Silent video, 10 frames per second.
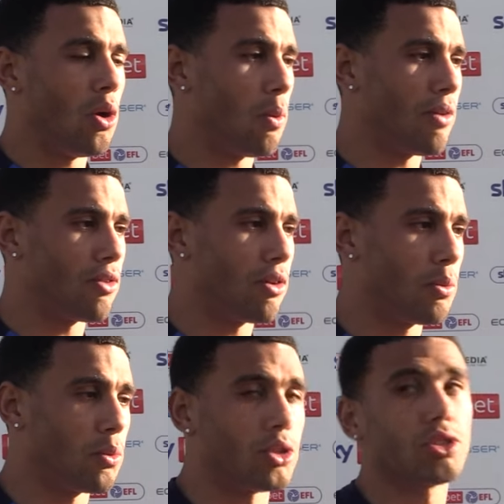whether
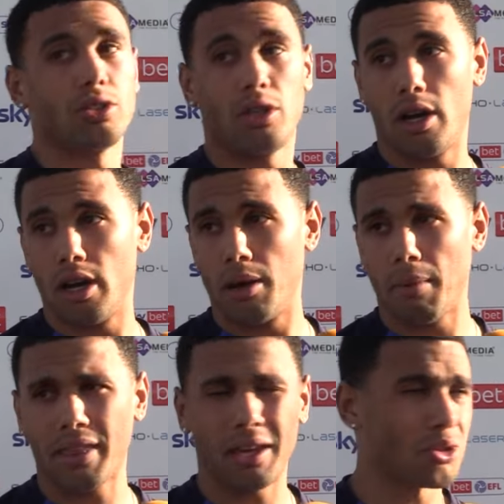it was
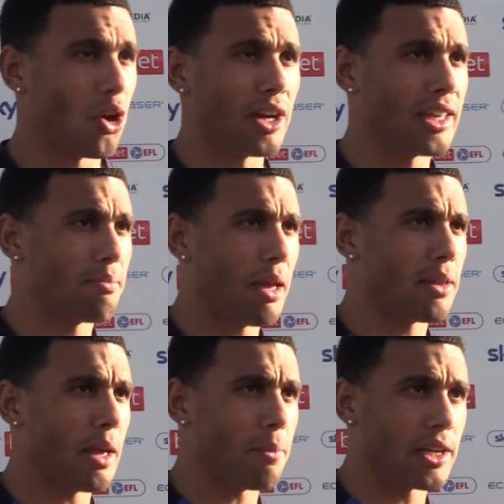I think it was Ollie
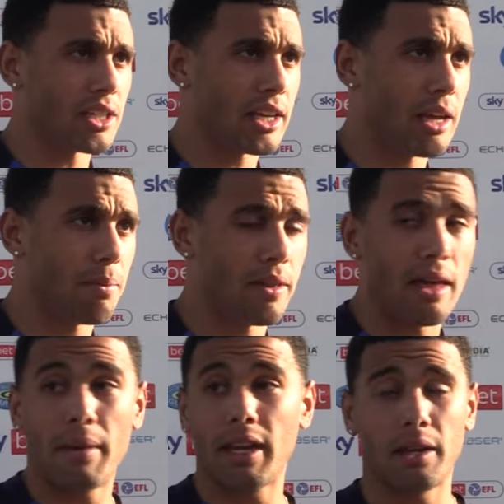maybe that pressed the keeper
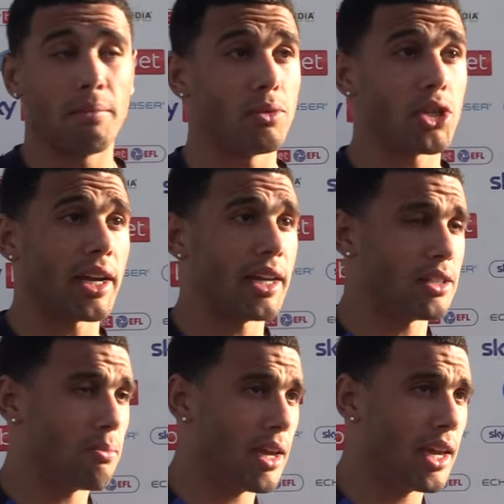that made him shank it
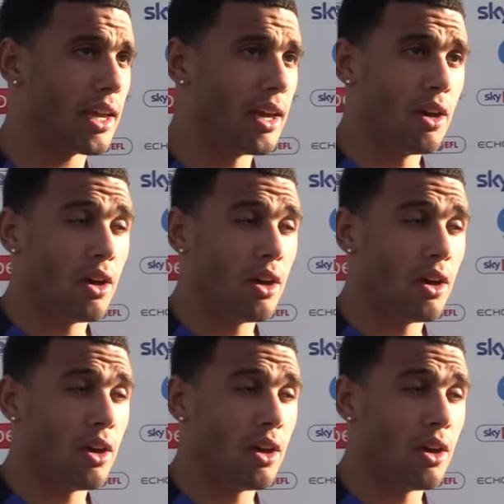to me,